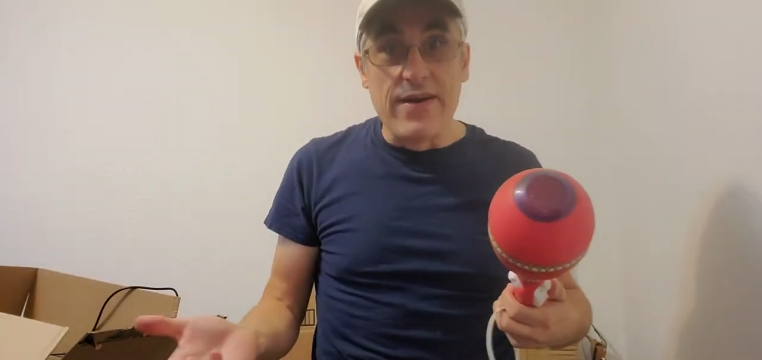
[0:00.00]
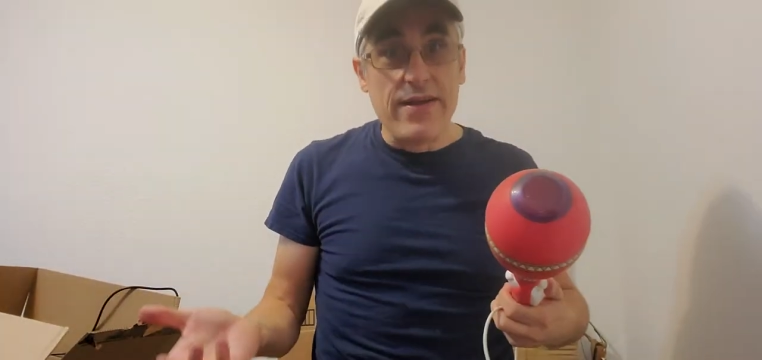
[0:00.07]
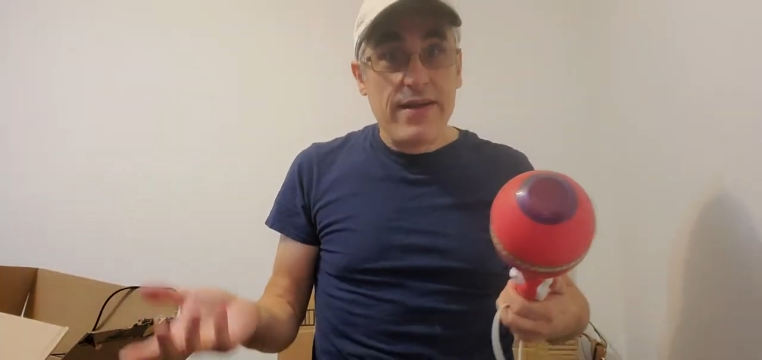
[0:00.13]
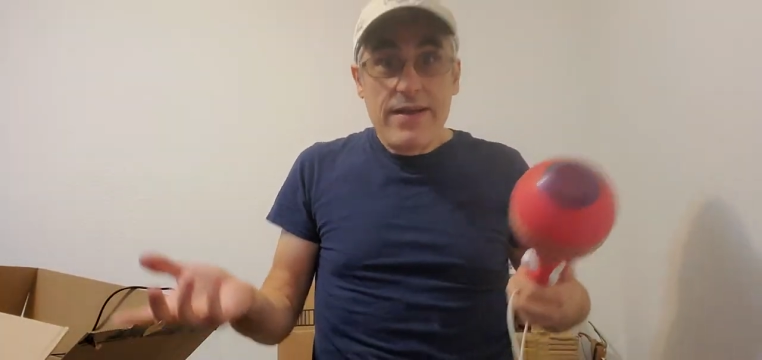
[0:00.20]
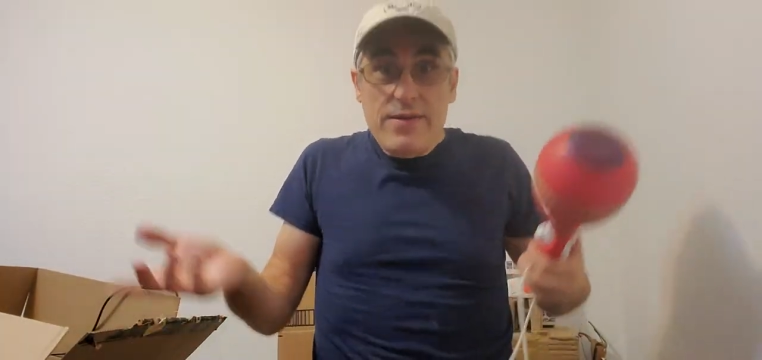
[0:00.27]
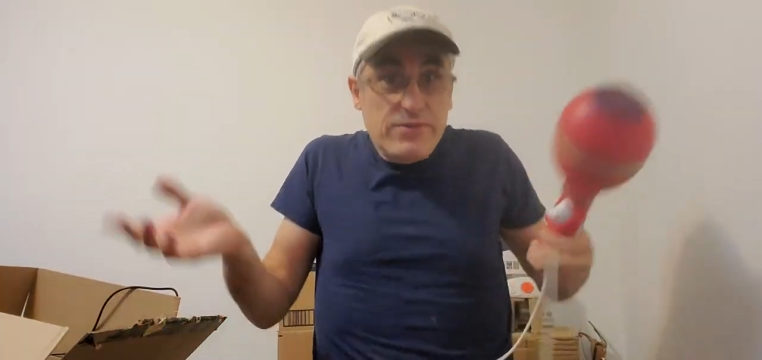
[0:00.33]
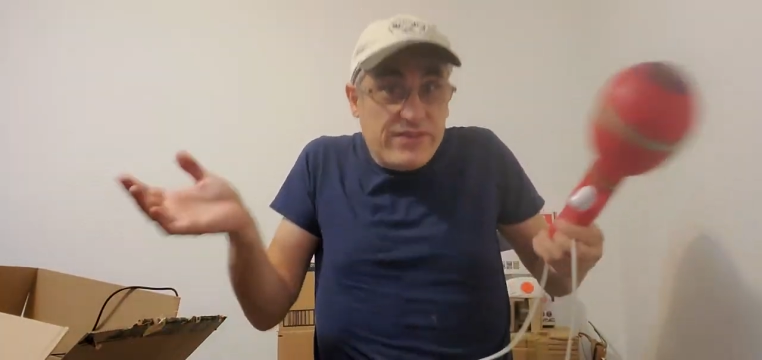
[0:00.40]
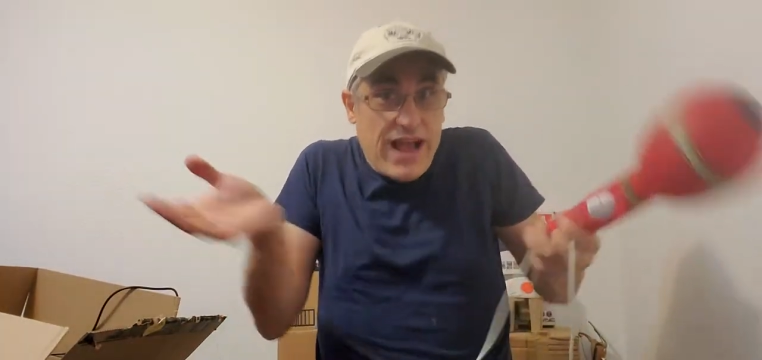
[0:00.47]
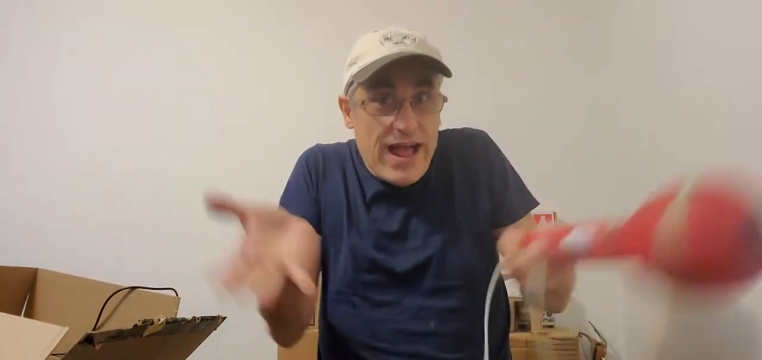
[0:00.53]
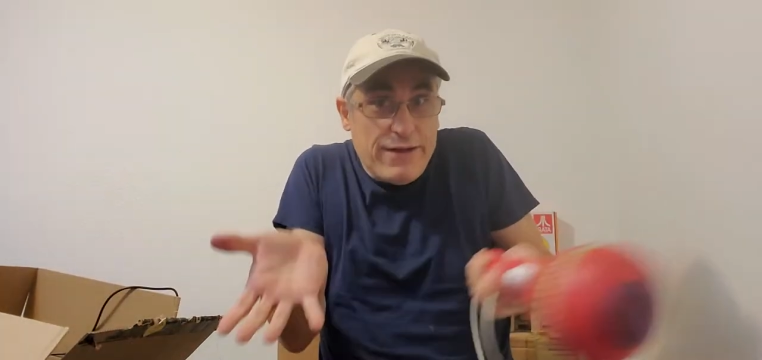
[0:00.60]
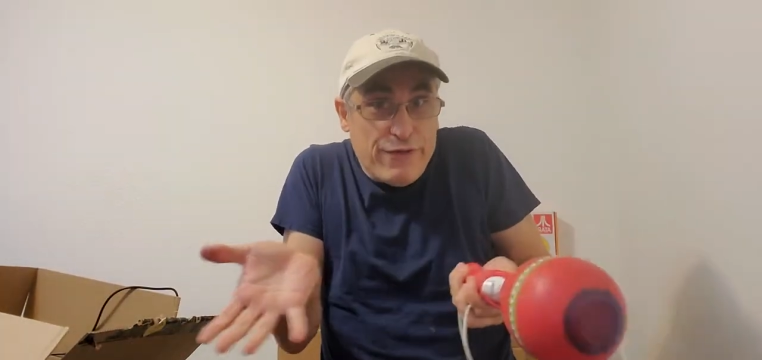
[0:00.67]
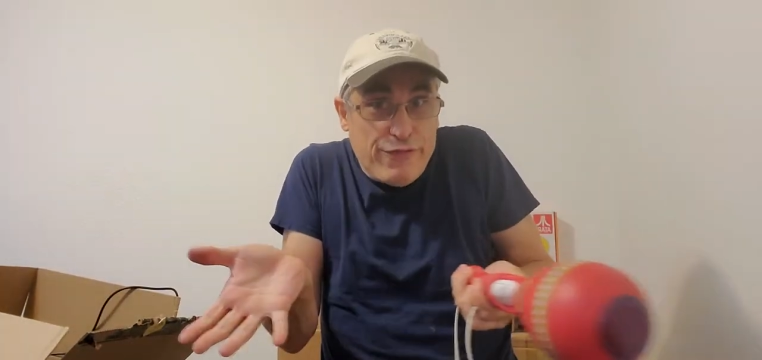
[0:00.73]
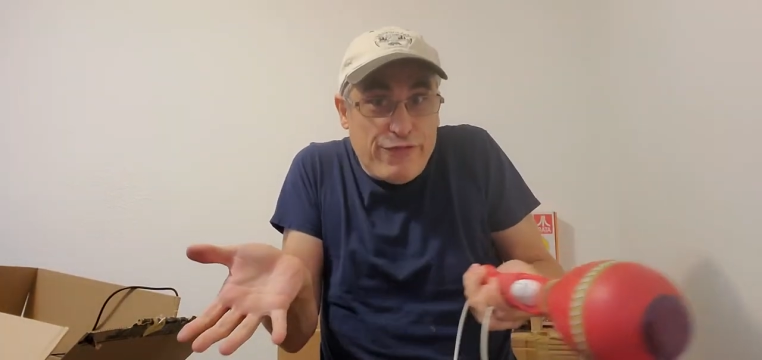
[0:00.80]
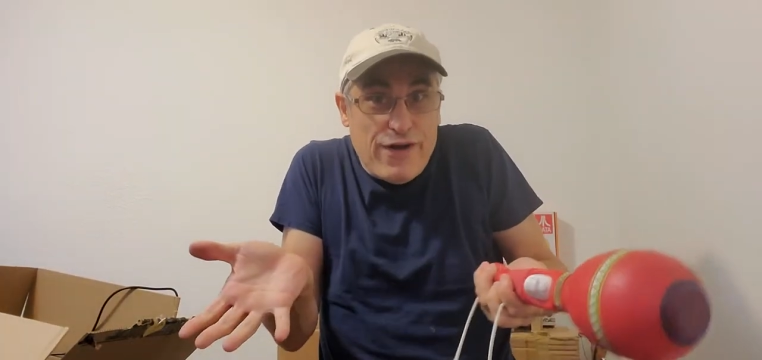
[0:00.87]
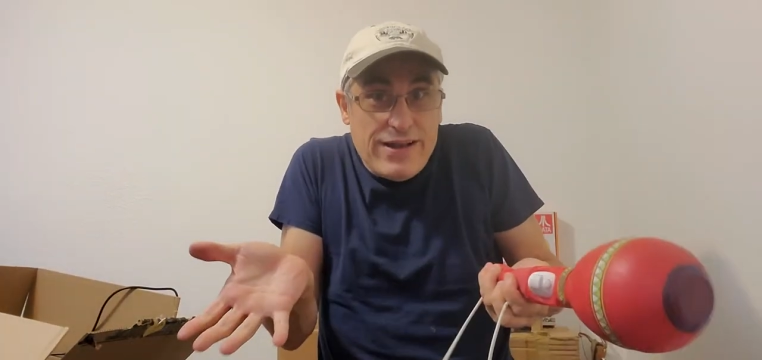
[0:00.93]
It was kind
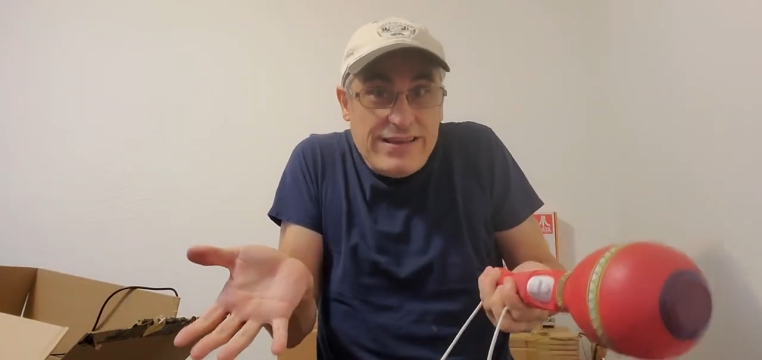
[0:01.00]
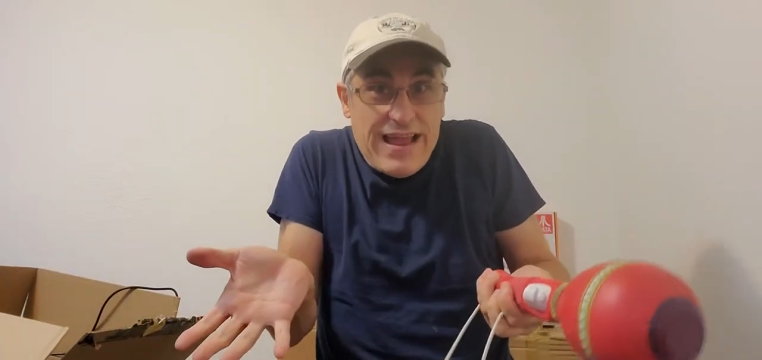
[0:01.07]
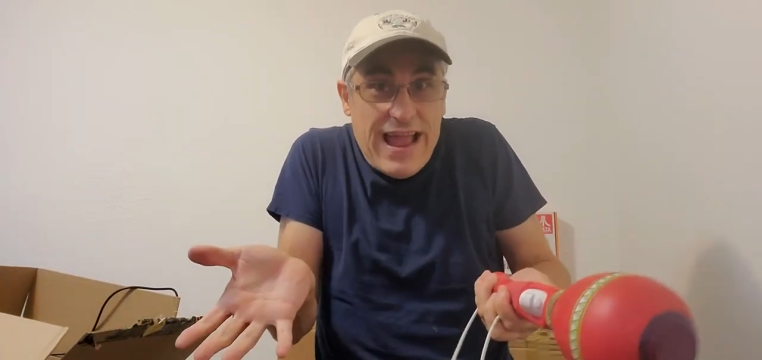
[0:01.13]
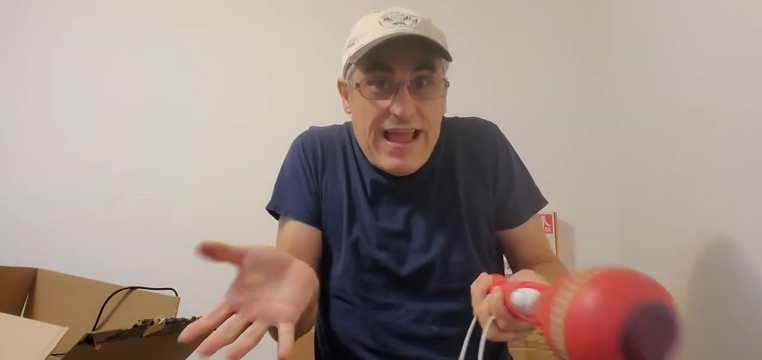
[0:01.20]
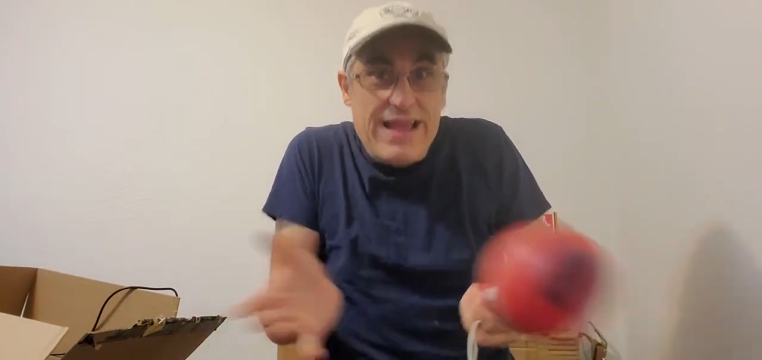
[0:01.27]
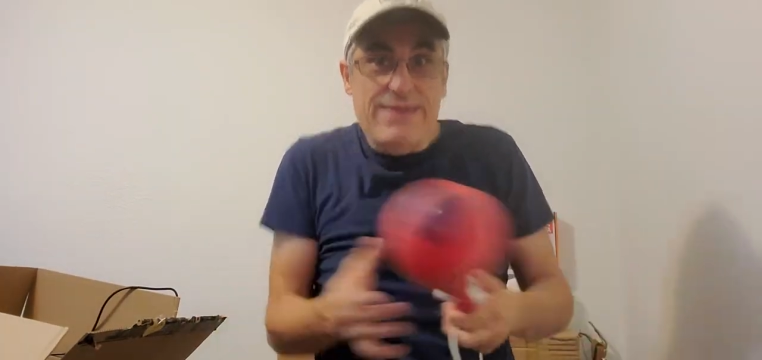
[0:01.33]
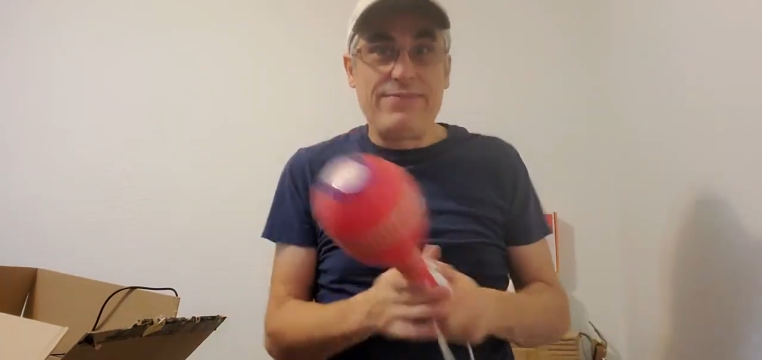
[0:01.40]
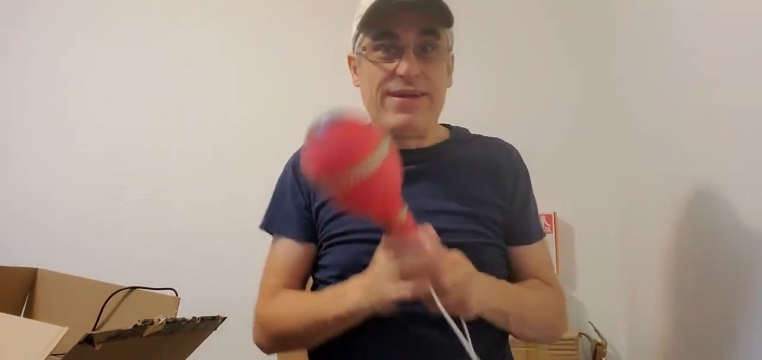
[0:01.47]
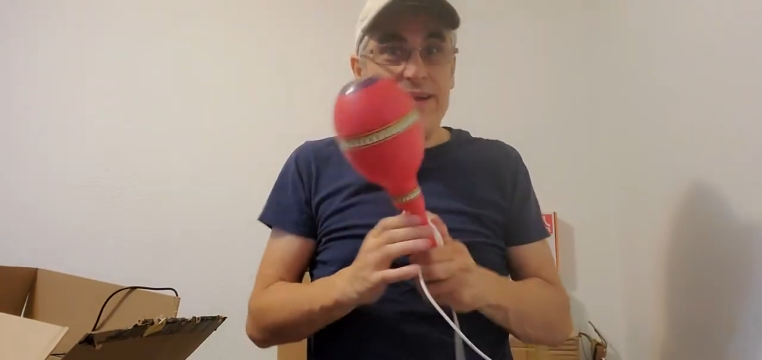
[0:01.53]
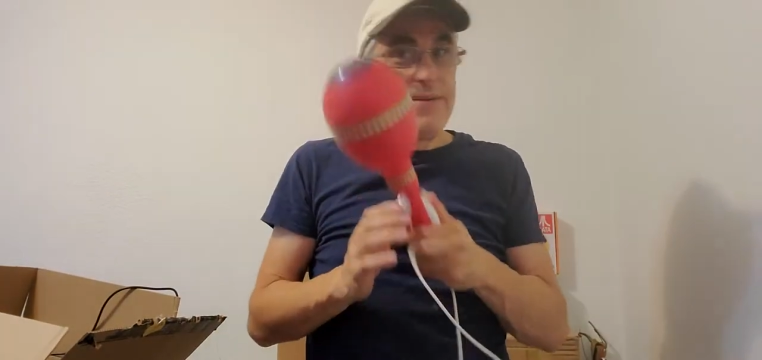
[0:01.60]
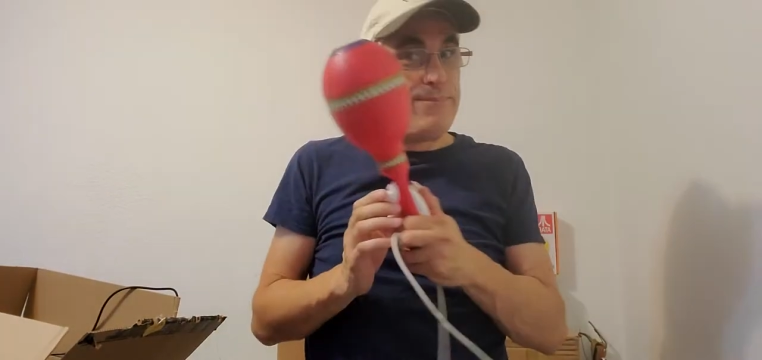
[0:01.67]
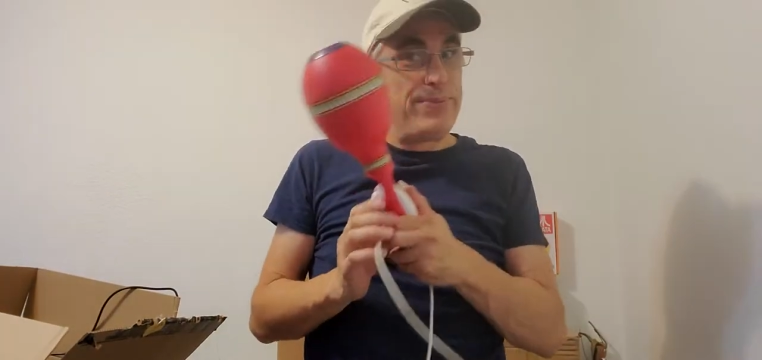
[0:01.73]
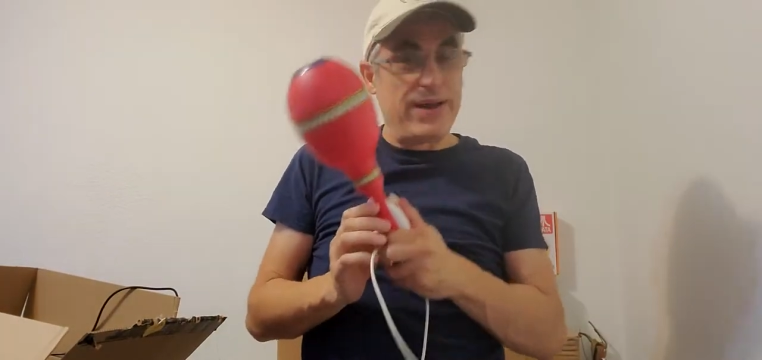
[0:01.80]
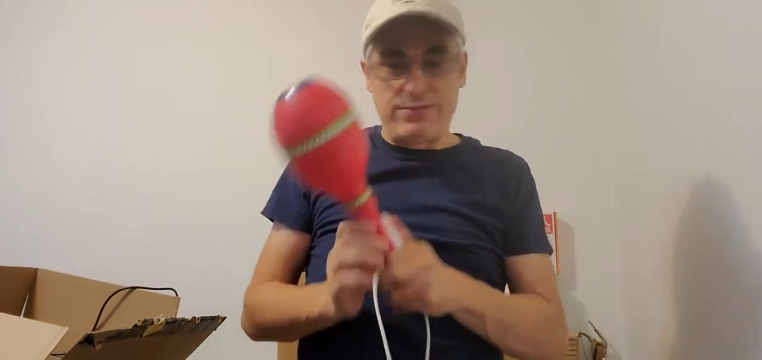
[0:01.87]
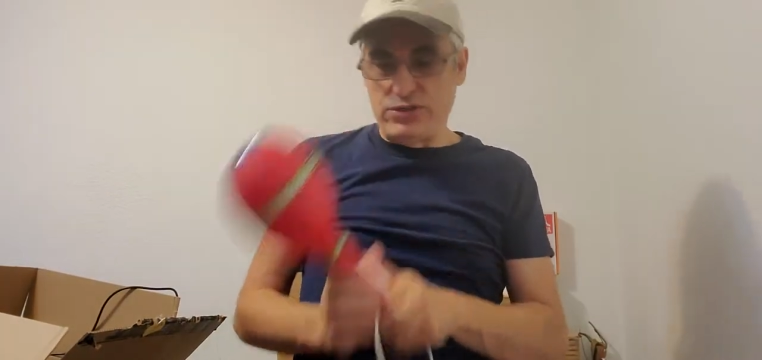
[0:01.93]
of a fun game,
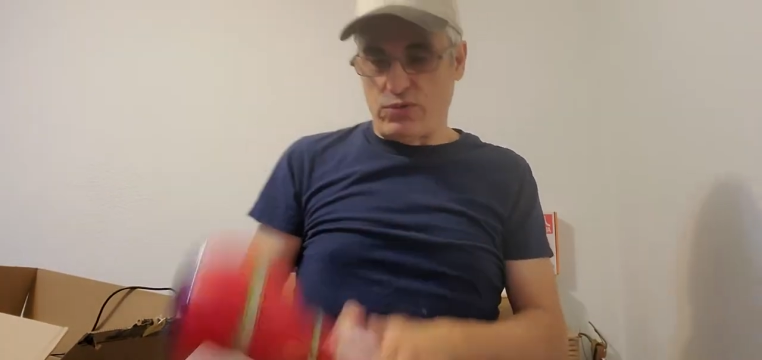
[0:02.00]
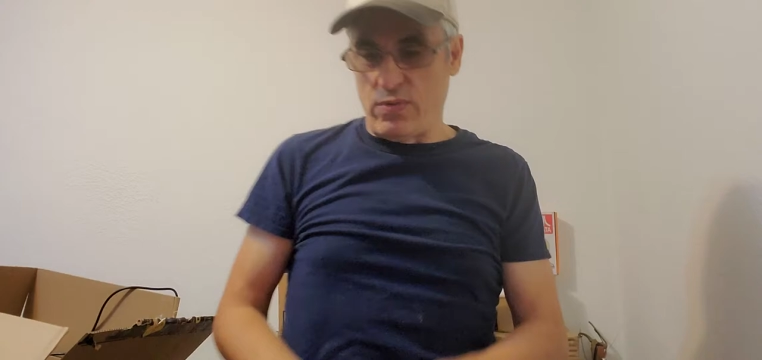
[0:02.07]
but it was